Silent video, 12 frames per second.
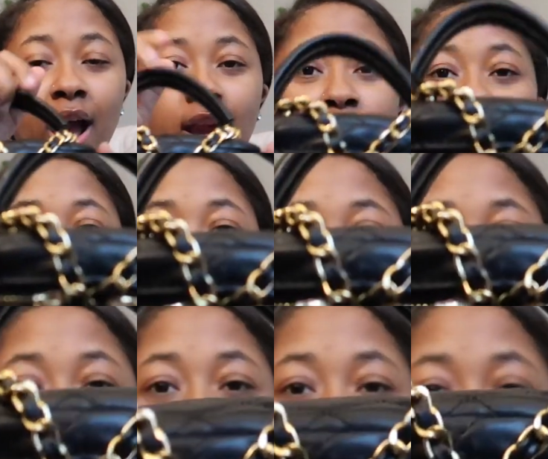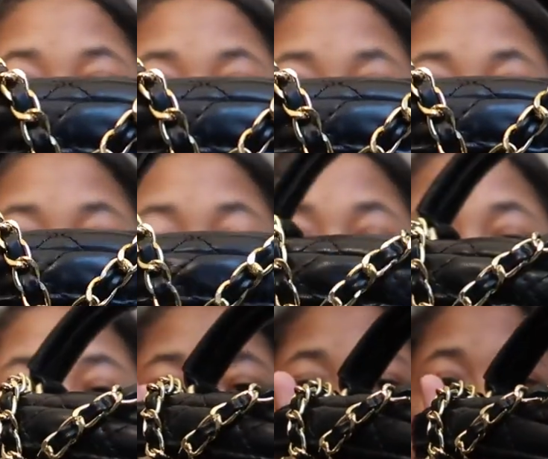I don't ever
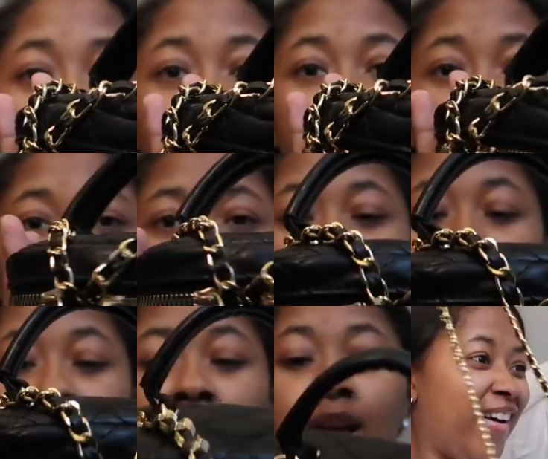wear gold hardware.